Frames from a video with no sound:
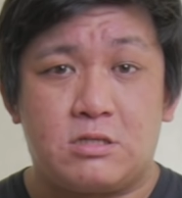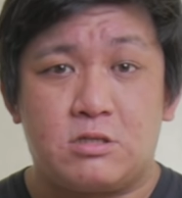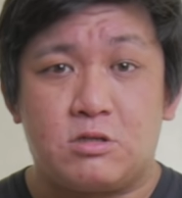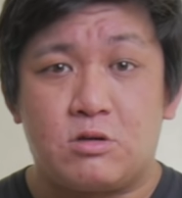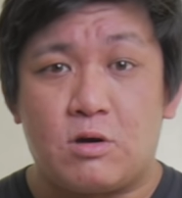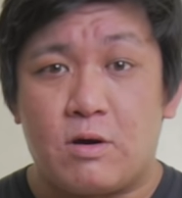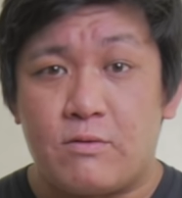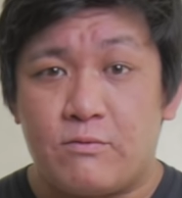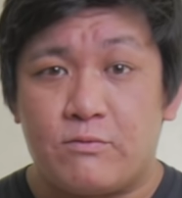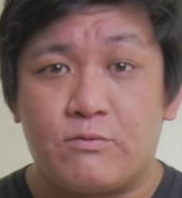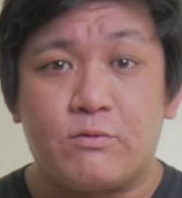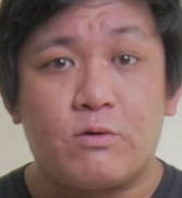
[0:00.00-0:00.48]

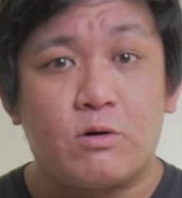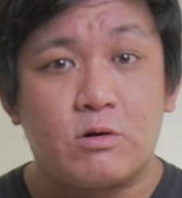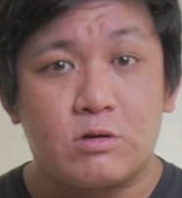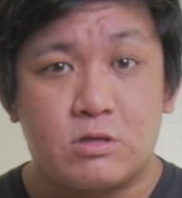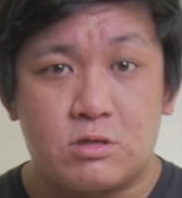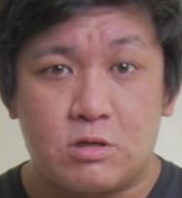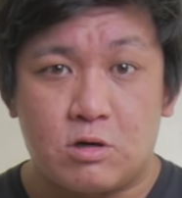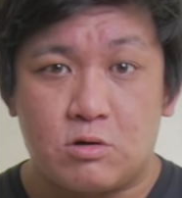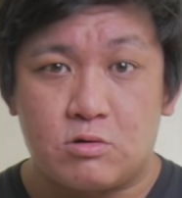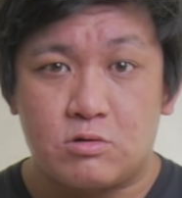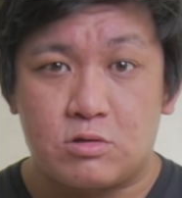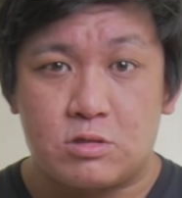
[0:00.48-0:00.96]
to avoid
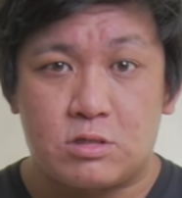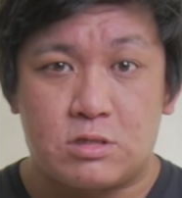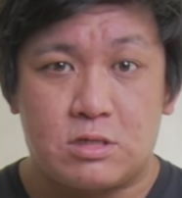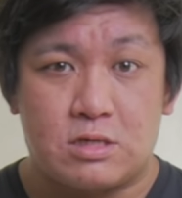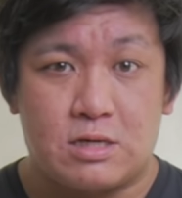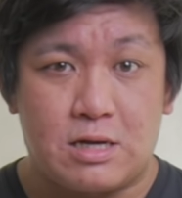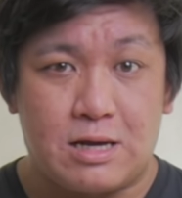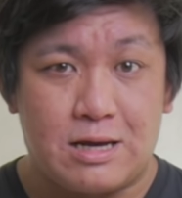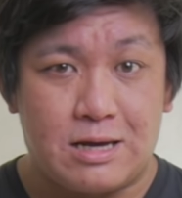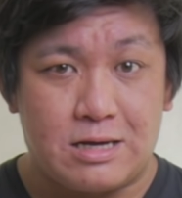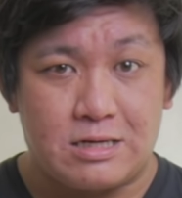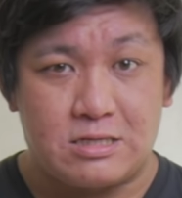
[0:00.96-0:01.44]
those
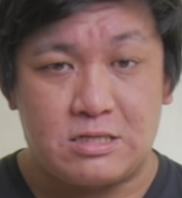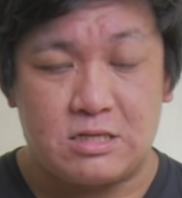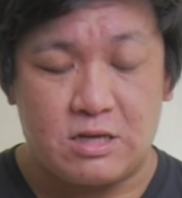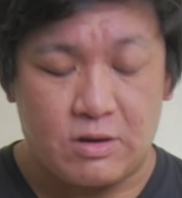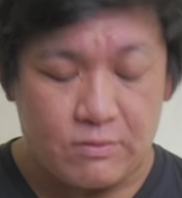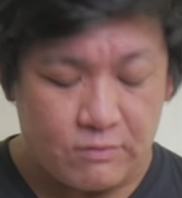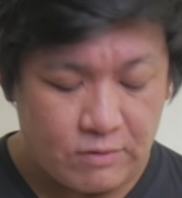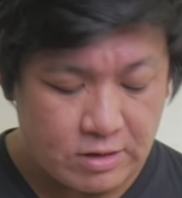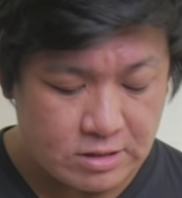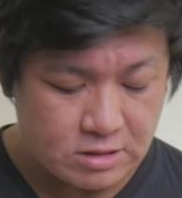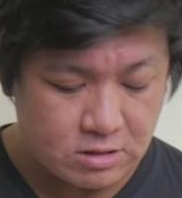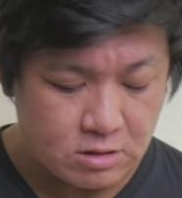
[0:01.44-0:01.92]

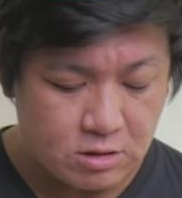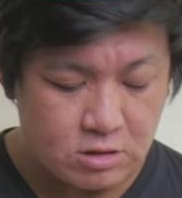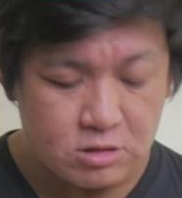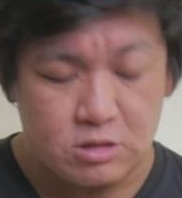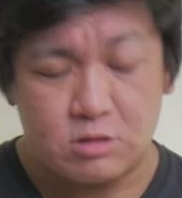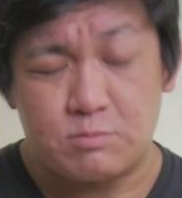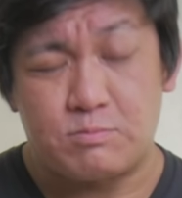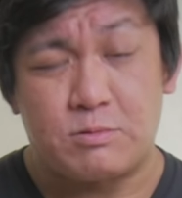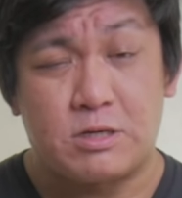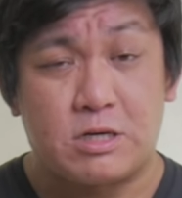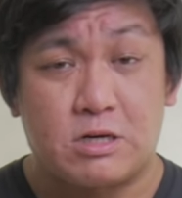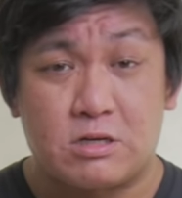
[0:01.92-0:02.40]
CFast
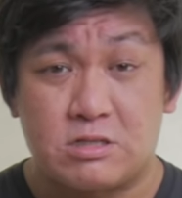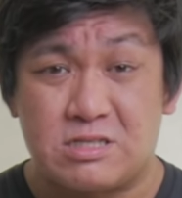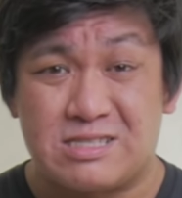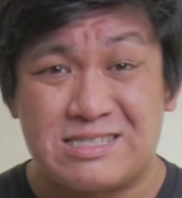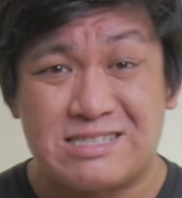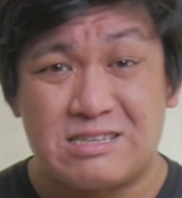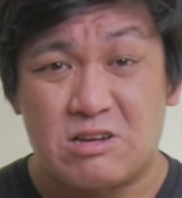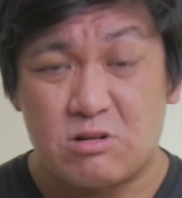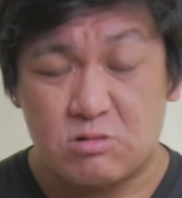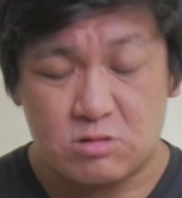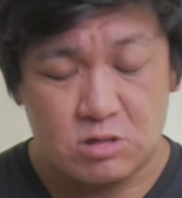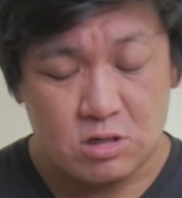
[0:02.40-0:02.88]
cards because
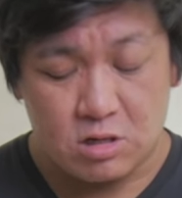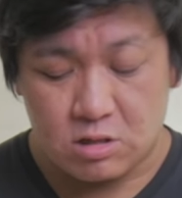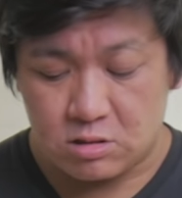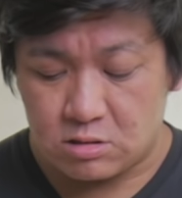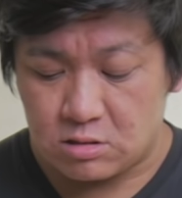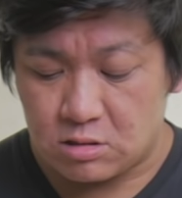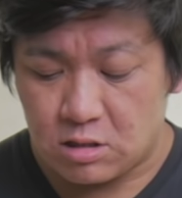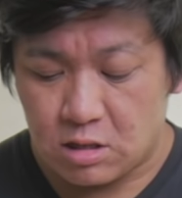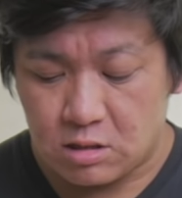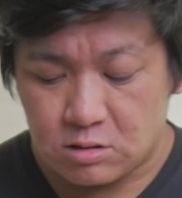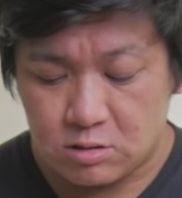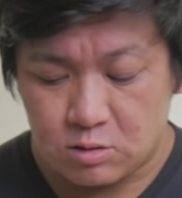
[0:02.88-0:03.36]
those are
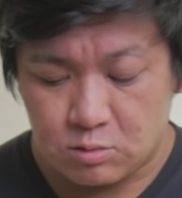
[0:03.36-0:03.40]
not